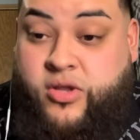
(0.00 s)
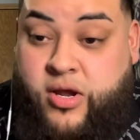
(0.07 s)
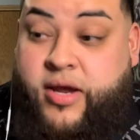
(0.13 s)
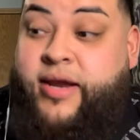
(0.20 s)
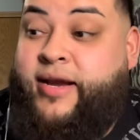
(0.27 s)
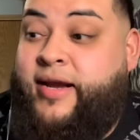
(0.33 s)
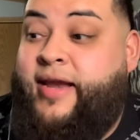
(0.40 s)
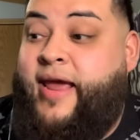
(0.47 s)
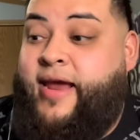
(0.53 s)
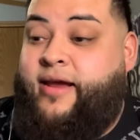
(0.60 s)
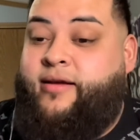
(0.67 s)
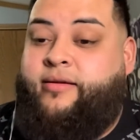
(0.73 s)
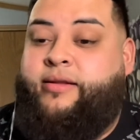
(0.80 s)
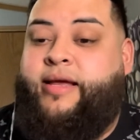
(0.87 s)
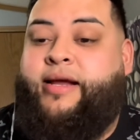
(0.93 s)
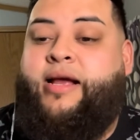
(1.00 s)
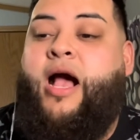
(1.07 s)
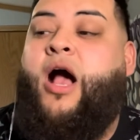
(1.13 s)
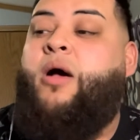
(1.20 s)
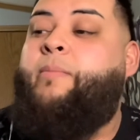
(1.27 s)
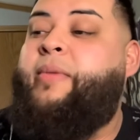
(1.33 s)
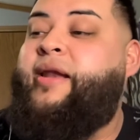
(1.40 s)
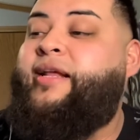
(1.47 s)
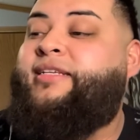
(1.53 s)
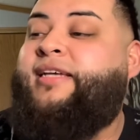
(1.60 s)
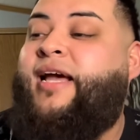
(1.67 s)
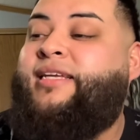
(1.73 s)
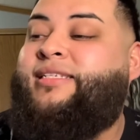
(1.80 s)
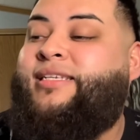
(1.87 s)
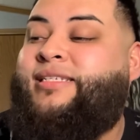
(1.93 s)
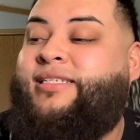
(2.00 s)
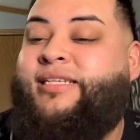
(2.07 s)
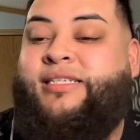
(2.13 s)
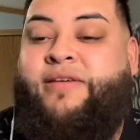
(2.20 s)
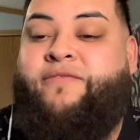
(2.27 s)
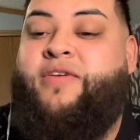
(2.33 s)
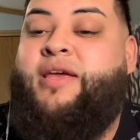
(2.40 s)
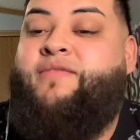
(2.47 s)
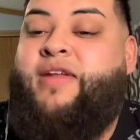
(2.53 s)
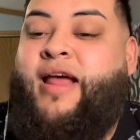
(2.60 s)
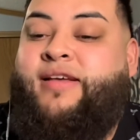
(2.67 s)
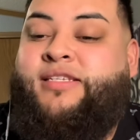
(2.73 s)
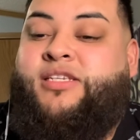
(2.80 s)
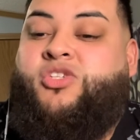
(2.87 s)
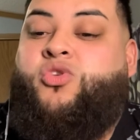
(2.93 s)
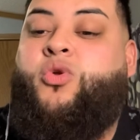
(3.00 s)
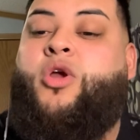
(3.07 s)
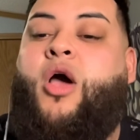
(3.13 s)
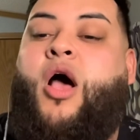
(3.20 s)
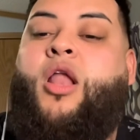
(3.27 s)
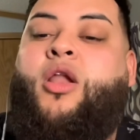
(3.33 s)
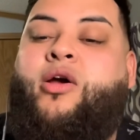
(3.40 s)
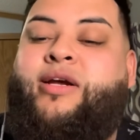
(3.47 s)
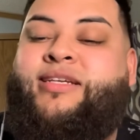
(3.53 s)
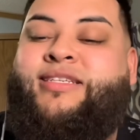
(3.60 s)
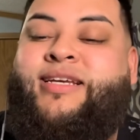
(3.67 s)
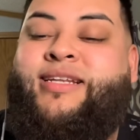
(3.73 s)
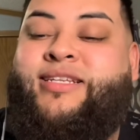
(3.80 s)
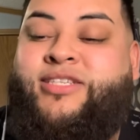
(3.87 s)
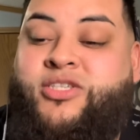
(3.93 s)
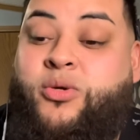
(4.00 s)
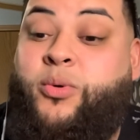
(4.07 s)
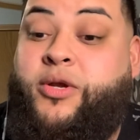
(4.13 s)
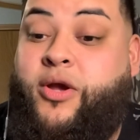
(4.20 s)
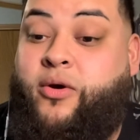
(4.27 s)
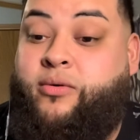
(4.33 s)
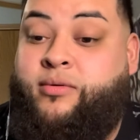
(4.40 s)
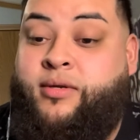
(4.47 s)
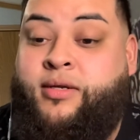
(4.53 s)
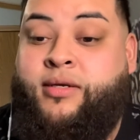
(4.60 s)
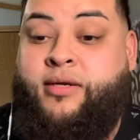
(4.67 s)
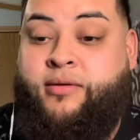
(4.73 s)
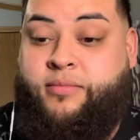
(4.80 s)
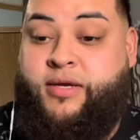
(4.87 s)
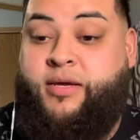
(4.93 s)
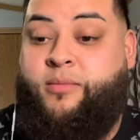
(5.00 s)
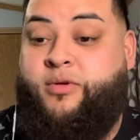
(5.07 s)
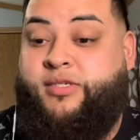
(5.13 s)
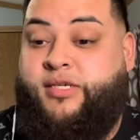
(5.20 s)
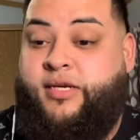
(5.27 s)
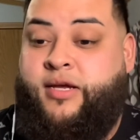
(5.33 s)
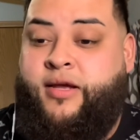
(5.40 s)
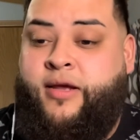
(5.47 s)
in a day. Like, how many times if he even has a studio, how long is he in the studio making music?